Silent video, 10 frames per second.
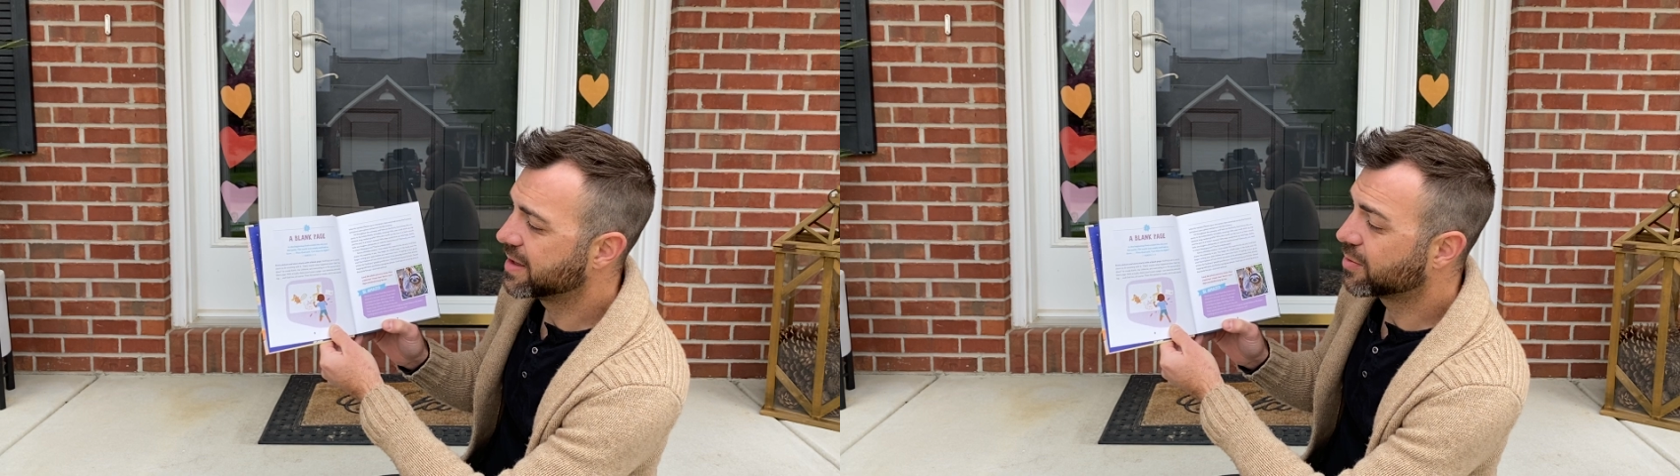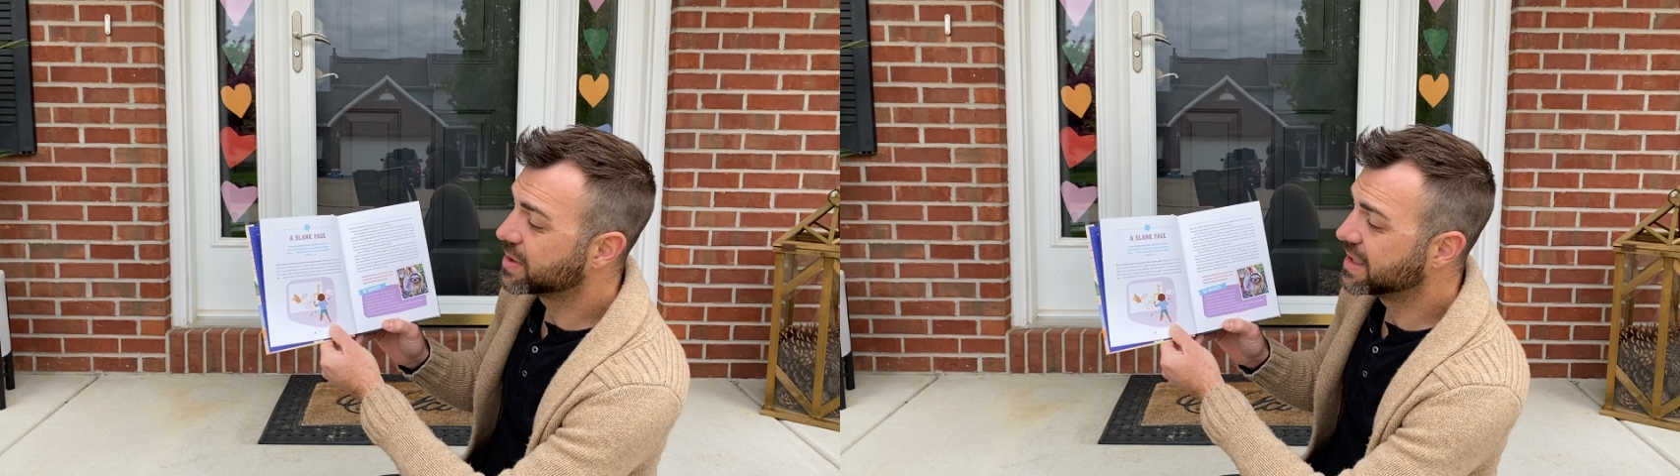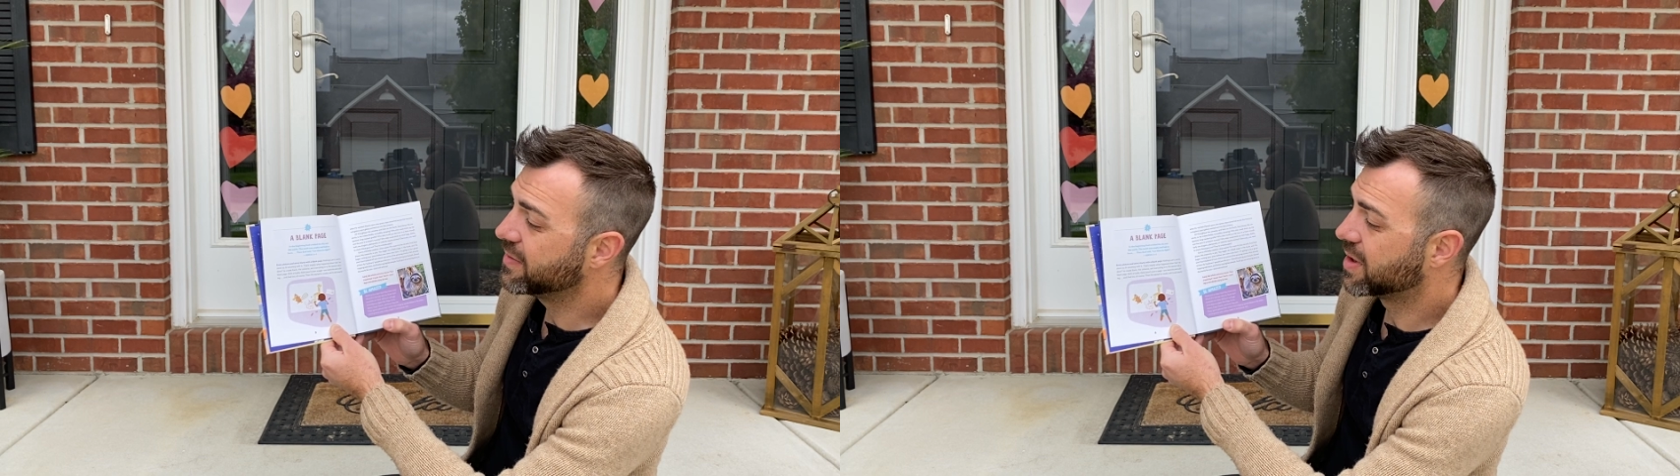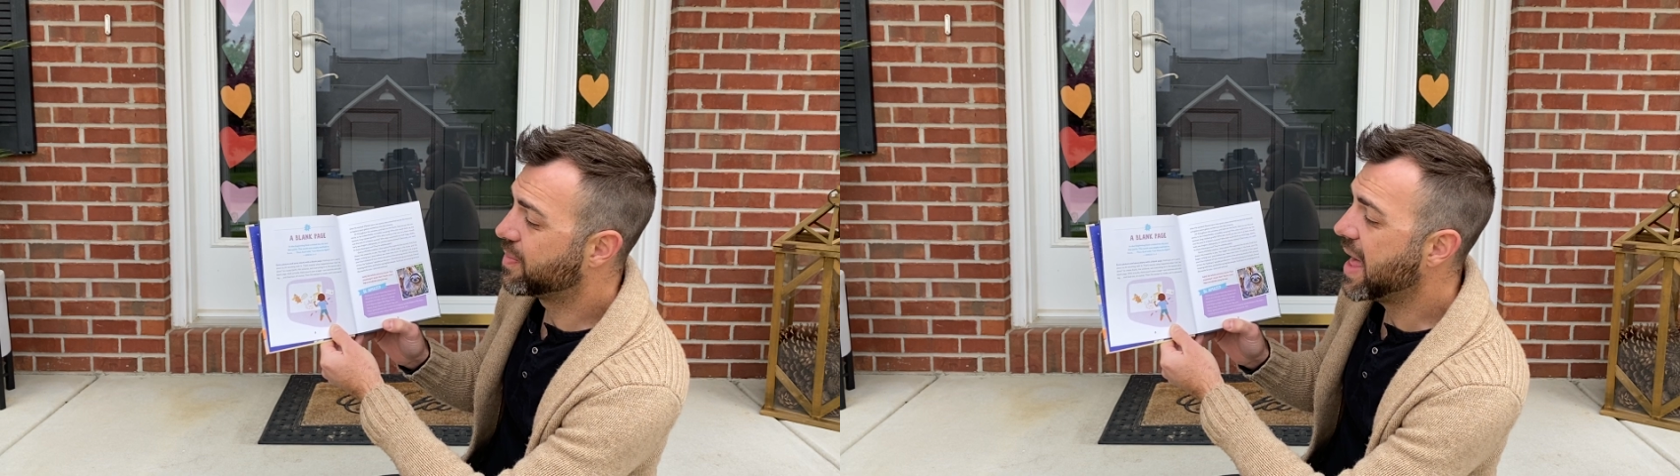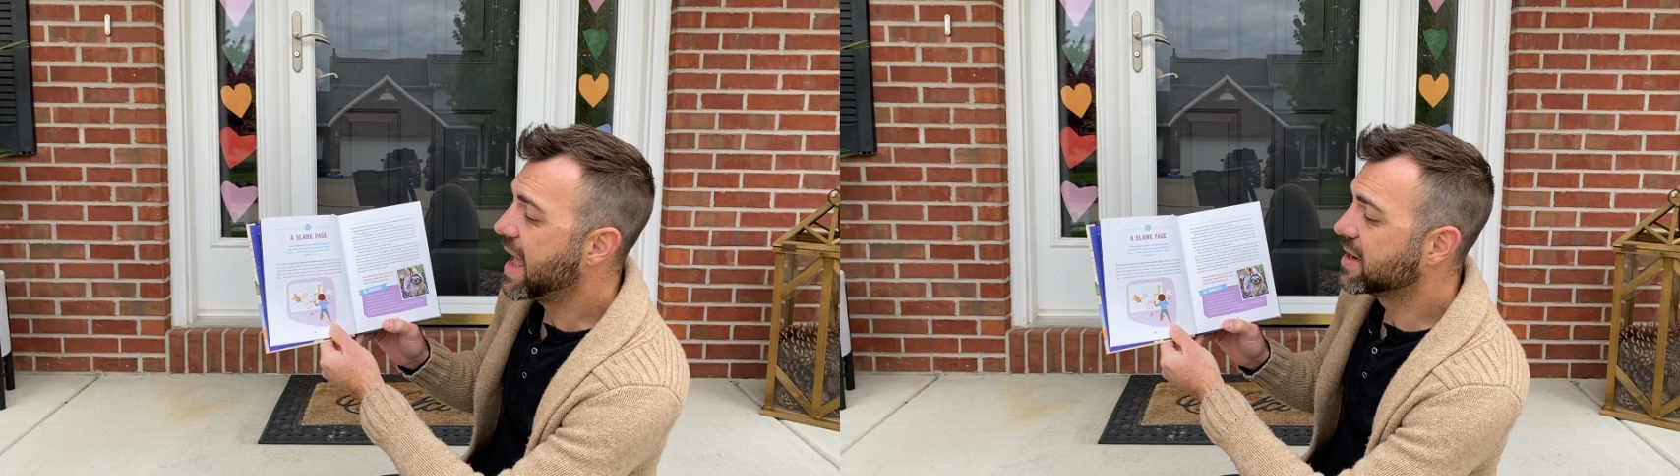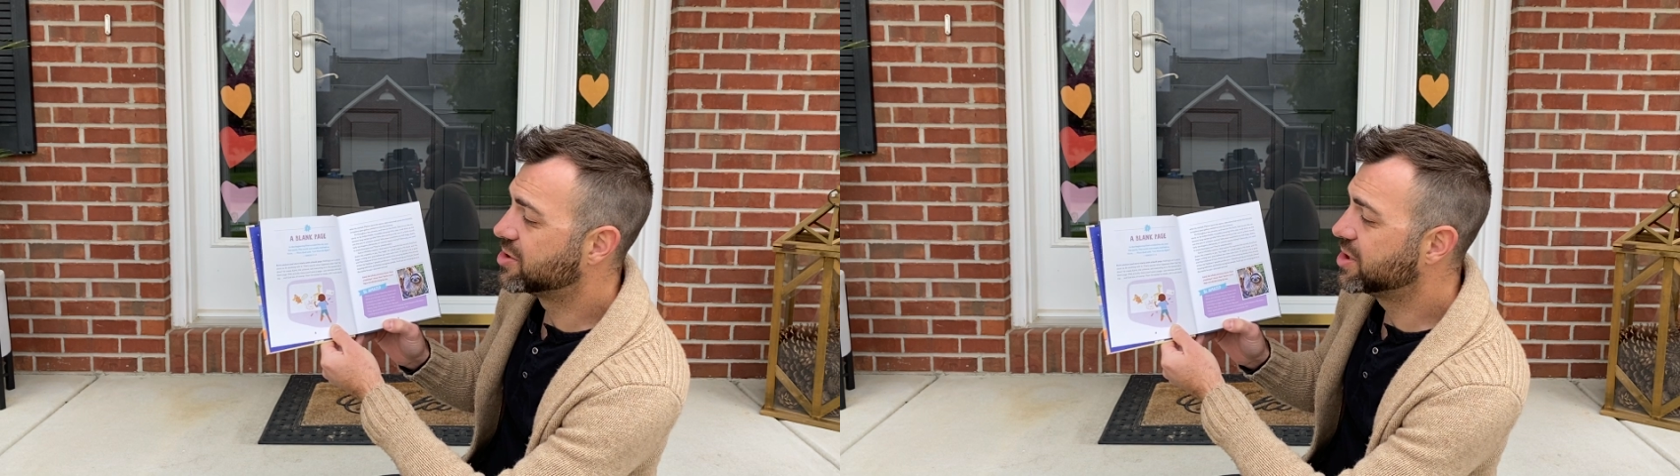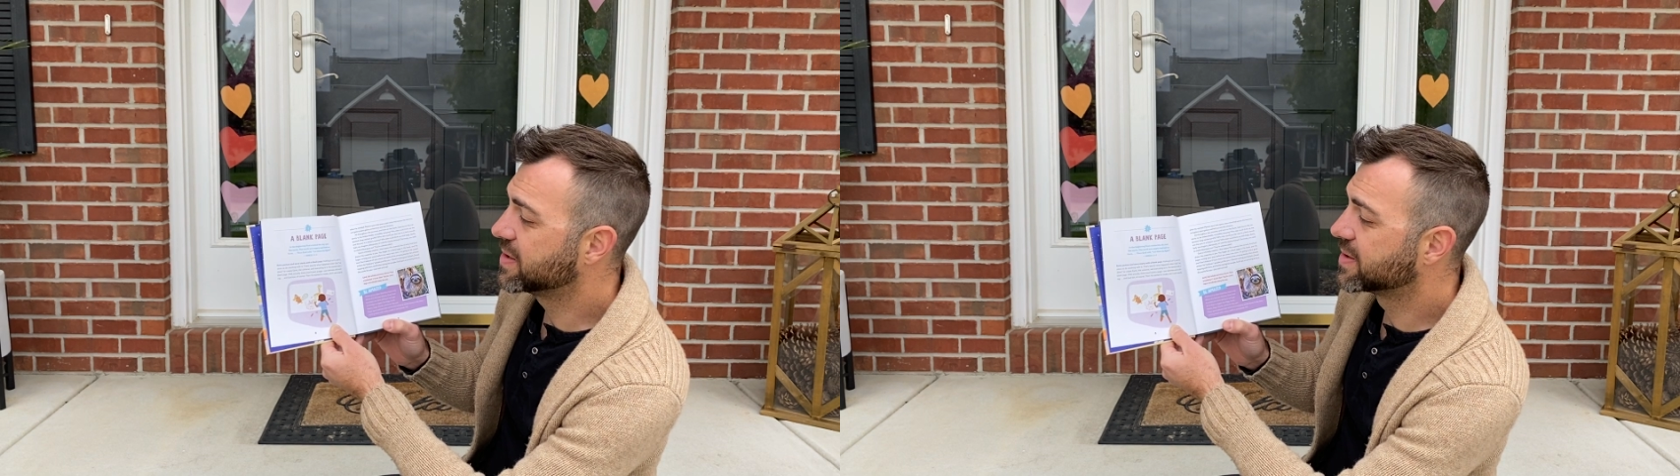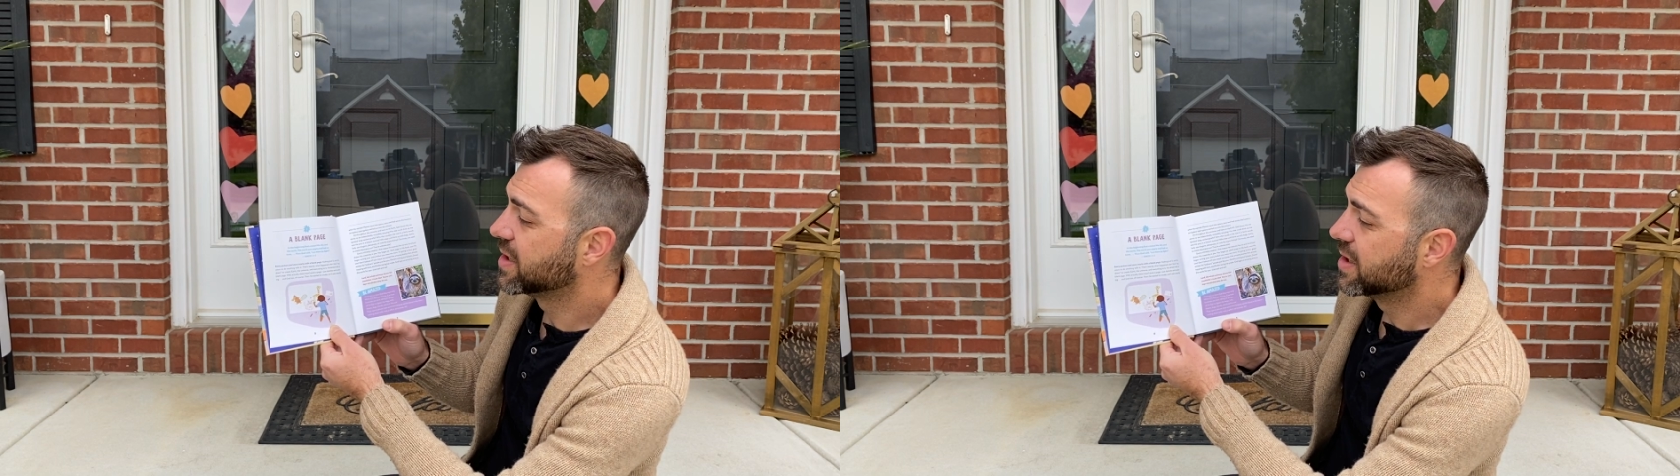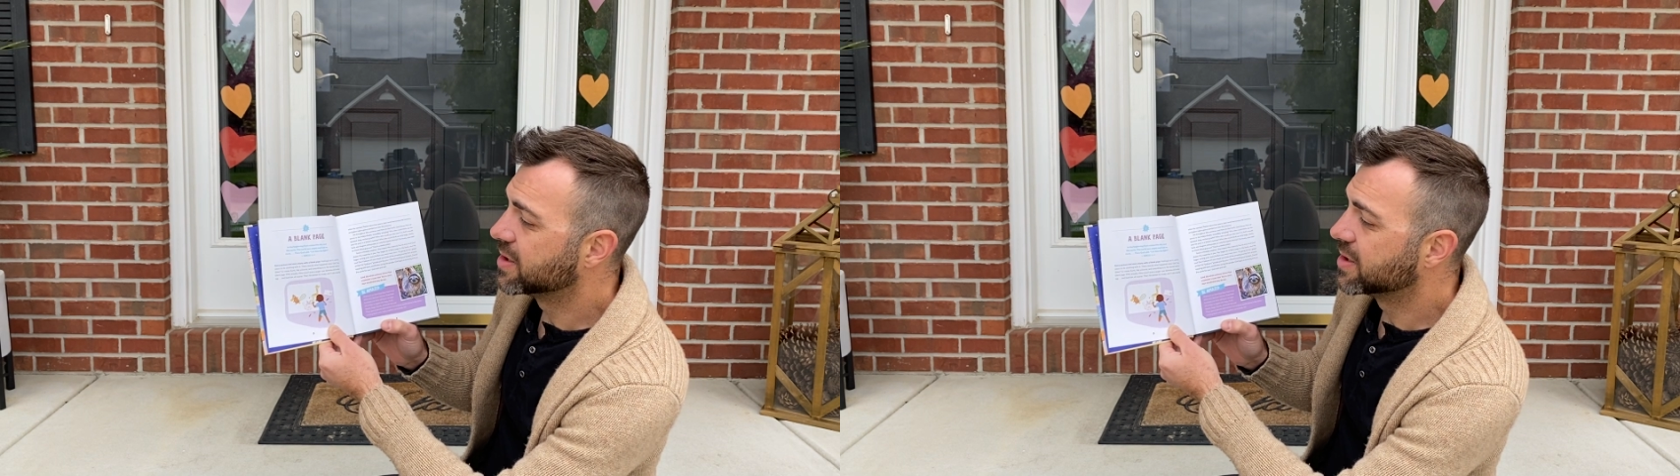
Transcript: there wasn't even a page, just